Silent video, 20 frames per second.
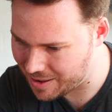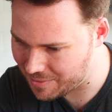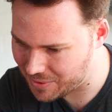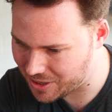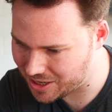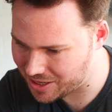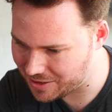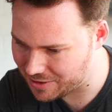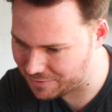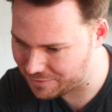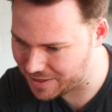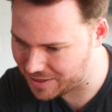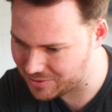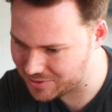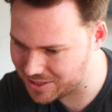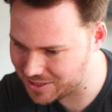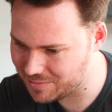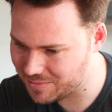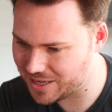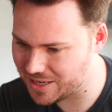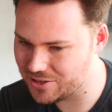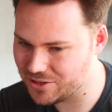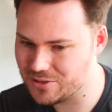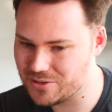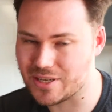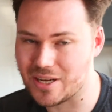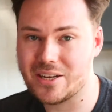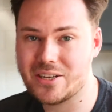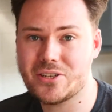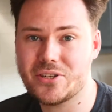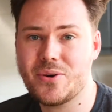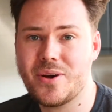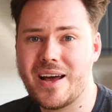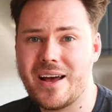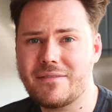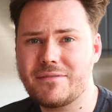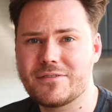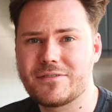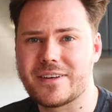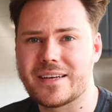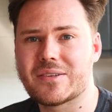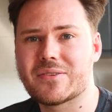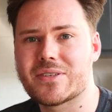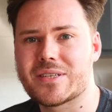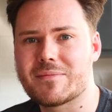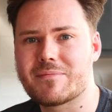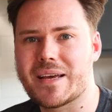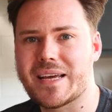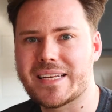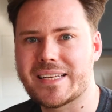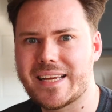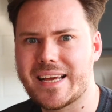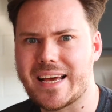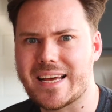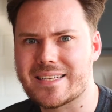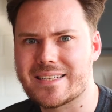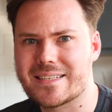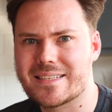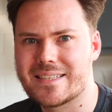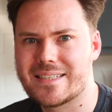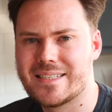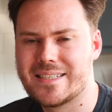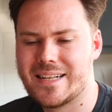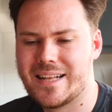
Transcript: I a fountain pen user? I do have a fountain pen, yes.